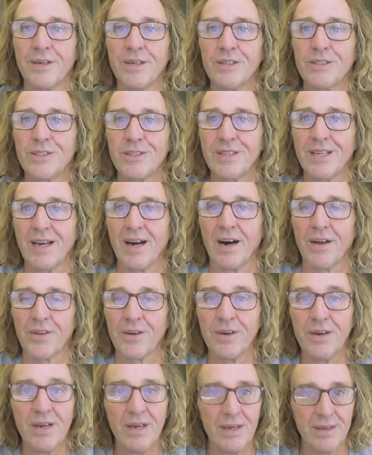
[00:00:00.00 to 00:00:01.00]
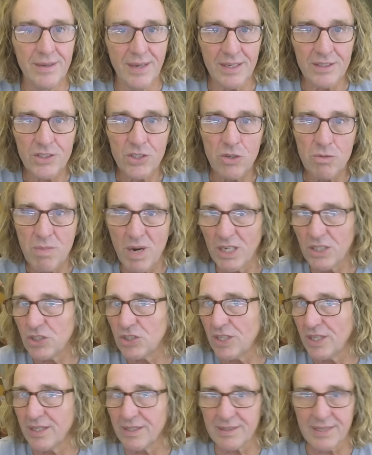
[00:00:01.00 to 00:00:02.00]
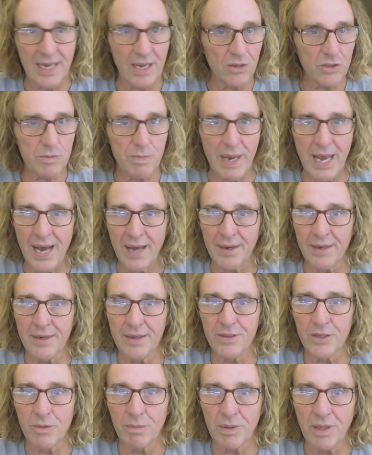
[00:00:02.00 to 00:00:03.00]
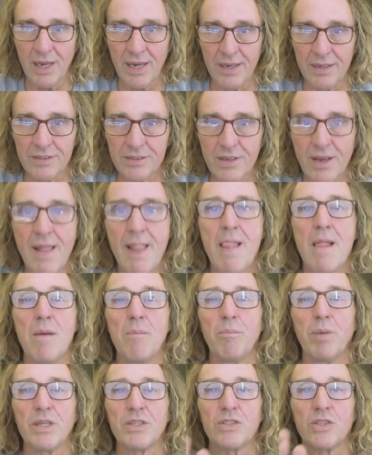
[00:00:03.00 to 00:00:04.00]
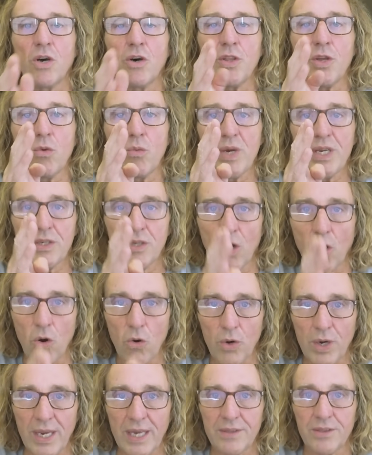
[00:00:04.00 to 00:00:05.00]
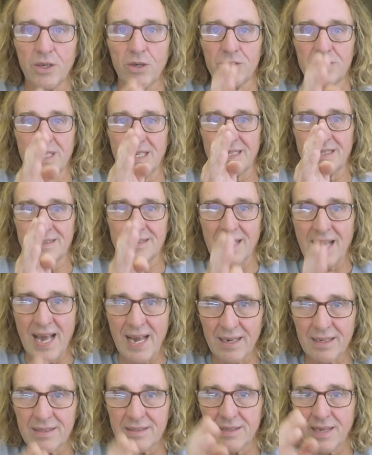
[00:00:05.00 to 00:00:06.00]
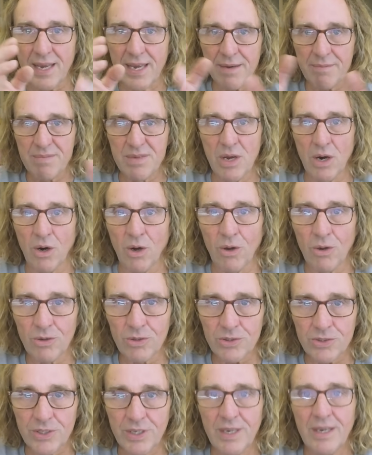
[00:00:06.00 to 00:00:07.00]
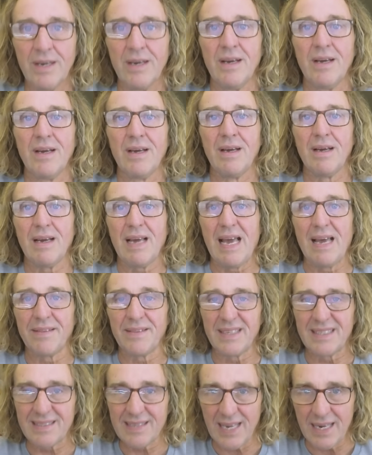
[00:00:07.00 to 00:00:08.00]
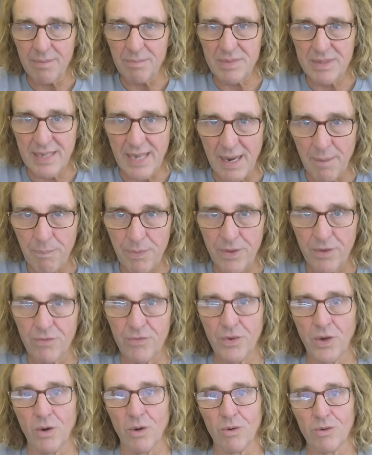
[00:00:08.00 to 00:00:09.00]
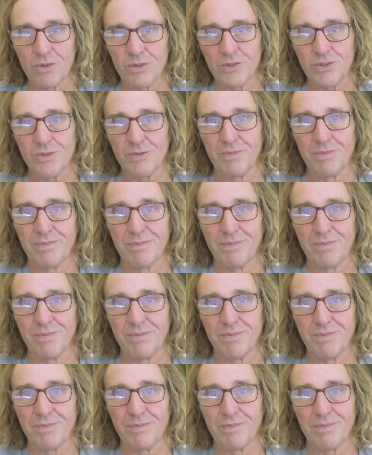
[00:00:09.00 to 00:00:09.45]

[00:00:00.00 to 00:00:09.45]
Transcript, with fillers: to the other. Not so much that it sounds bad in either place, but so that we don't get those exact same nulls and the same depth of nulls.